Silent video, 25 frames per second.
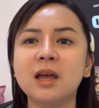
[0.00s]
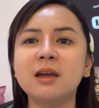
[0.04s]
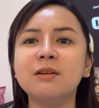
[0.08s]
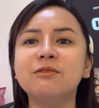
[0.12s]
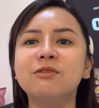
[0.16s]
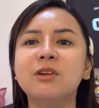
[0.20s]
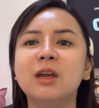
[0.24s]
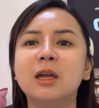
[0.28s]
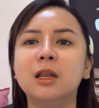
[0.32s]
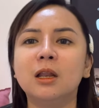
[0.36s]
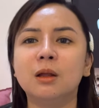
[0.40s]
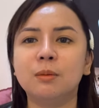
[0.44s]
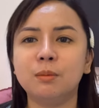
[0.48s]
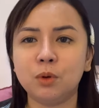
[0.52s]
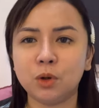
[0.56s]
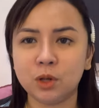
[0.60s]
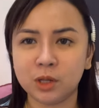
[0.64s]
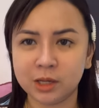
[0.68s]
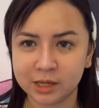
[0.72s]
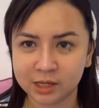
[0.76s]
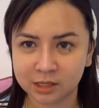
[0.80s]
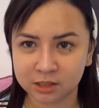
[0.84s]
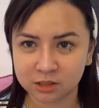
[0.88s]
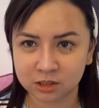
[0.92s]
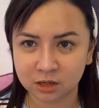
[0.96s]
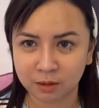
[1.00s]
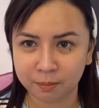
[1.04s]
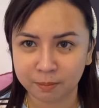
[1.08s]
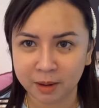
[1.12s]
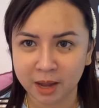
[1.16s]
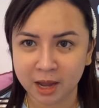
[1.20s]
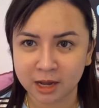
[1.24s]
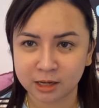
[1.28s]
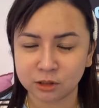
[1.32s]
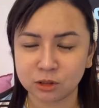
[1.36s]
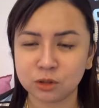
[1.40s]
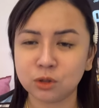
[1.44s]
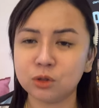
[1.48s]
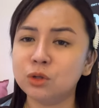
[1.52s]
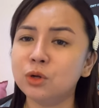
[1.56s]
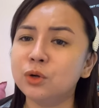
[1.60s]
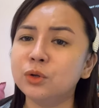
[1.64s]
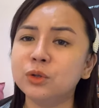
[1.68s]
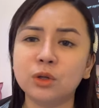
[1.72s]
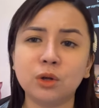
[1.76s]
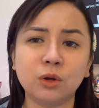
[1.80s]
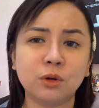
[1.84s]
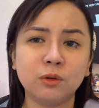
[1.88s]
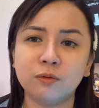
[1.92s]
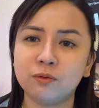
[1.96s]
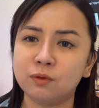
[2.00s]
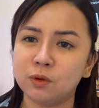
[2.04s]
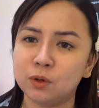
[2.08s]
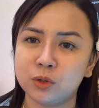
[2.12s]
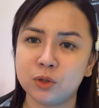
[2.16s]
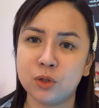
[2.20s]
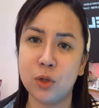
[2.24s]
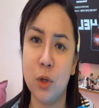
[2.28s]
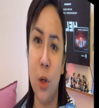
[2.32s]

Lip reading: available in Japan. So don't confuse